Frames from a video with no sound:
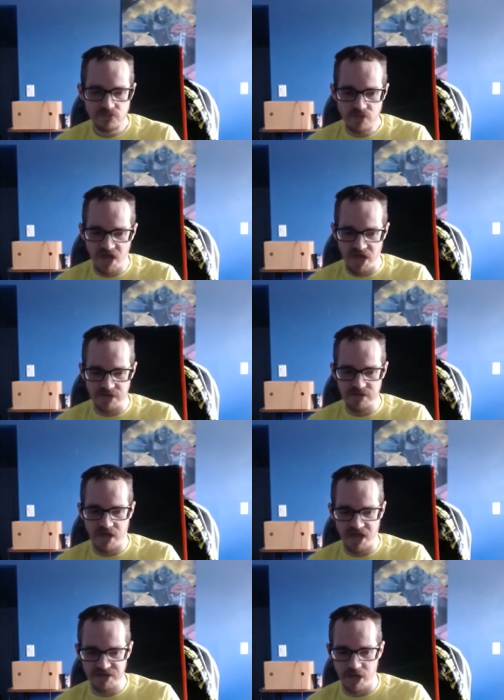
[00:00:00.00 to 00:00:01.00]
I
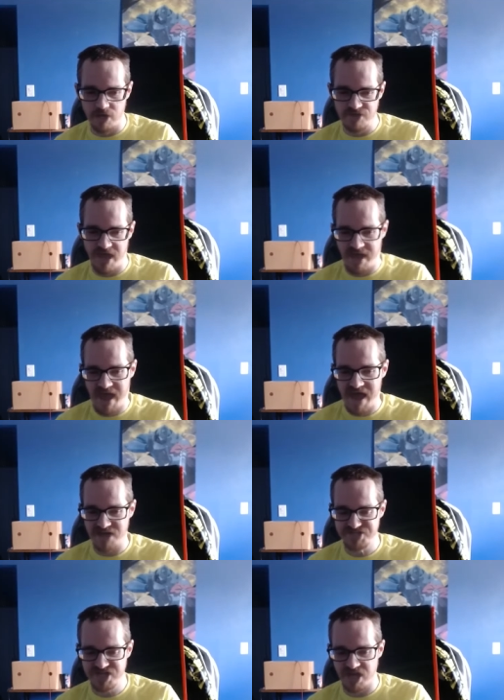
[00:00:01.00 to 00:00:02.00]
I know they're
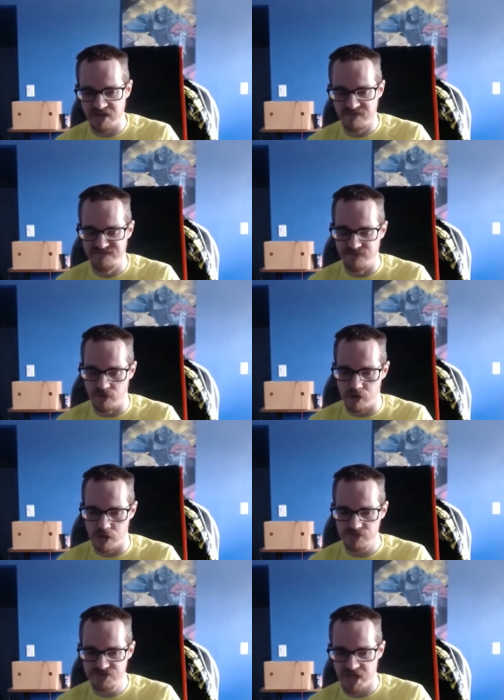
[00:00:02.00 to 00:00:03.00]
asking
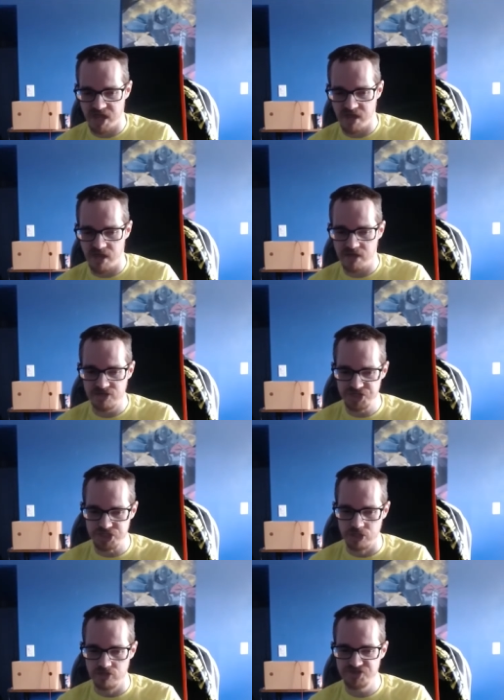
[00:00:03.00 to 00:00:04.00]
for the uh,
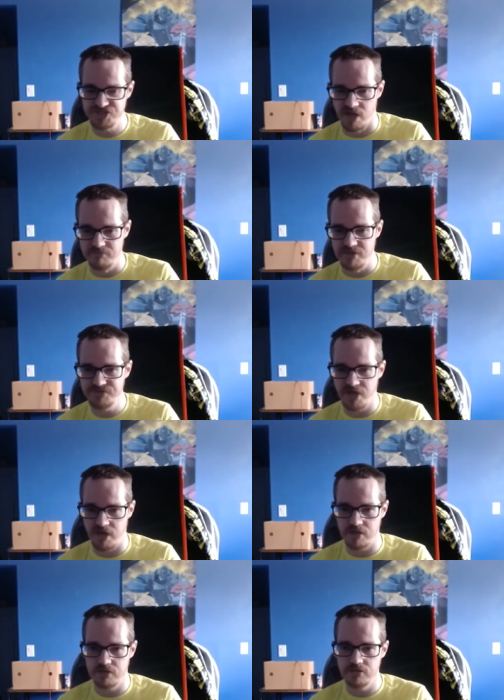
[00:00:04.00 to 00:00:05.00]
shoot some of
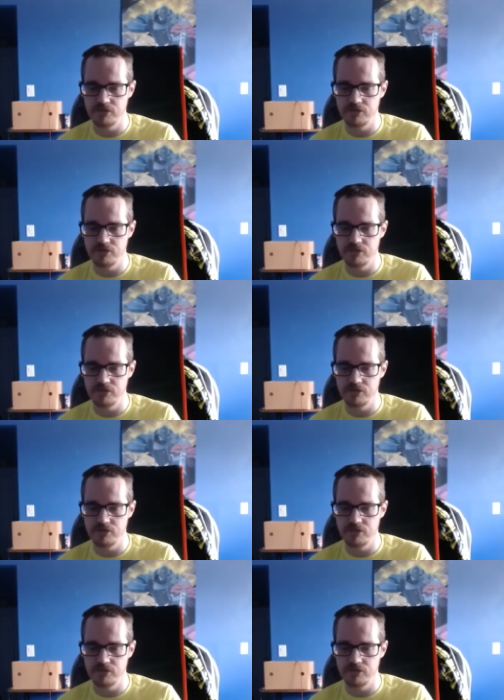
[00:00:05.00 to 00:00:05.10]
the